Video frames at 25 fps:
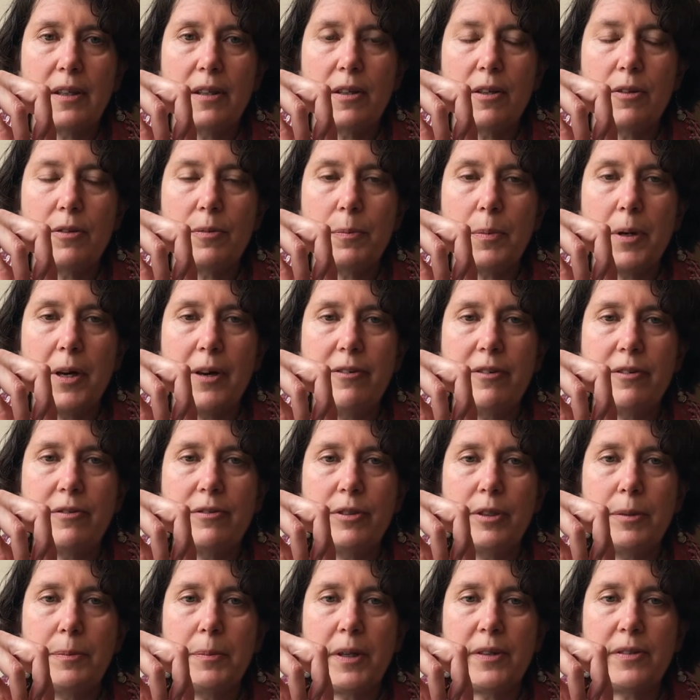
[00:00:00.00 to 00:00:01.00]
the pelvic
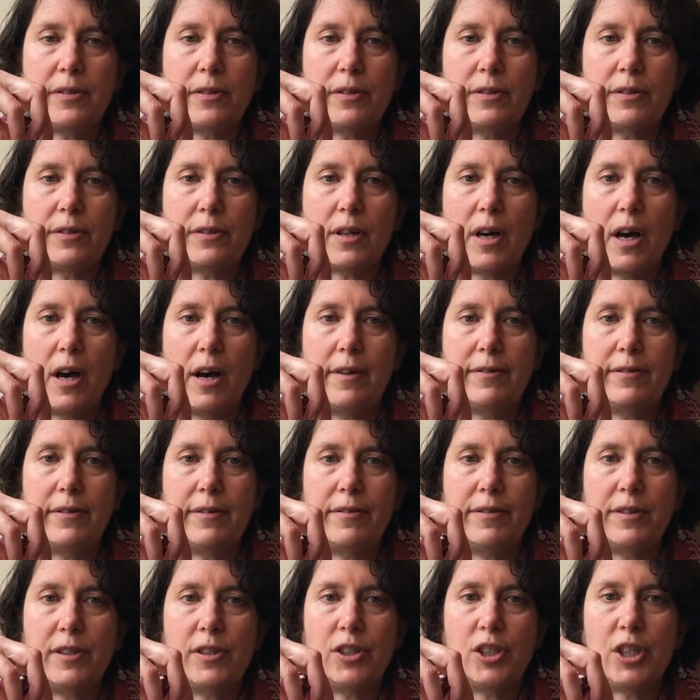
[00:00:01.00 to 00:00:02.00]
floor muscles off of
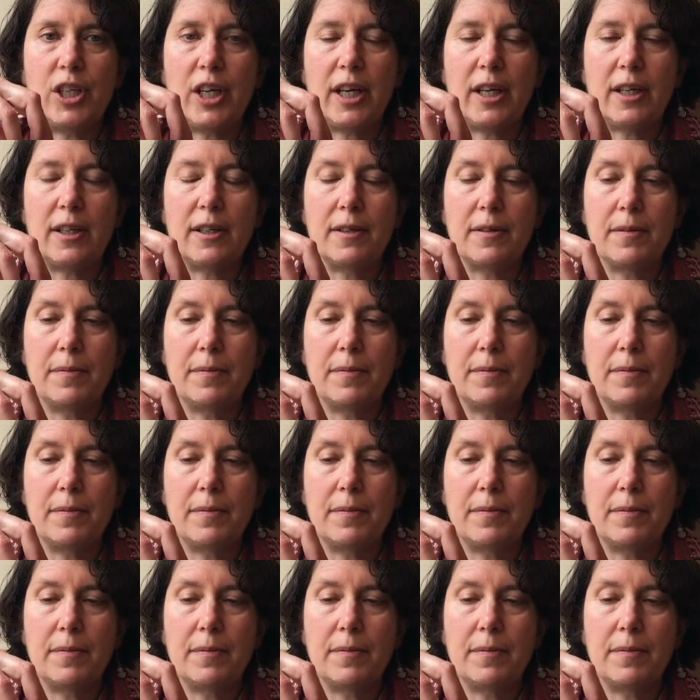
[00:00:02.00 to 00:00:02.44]
the chair.